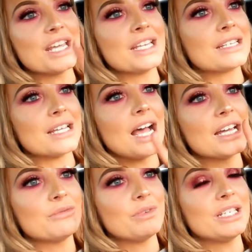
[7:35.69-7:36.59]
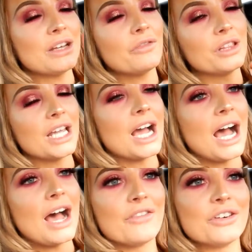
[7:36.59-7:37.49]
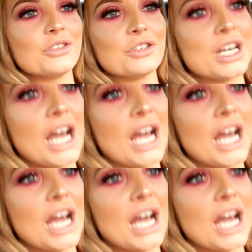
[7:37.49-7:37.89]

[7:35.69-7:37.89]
inside we definitely are having a good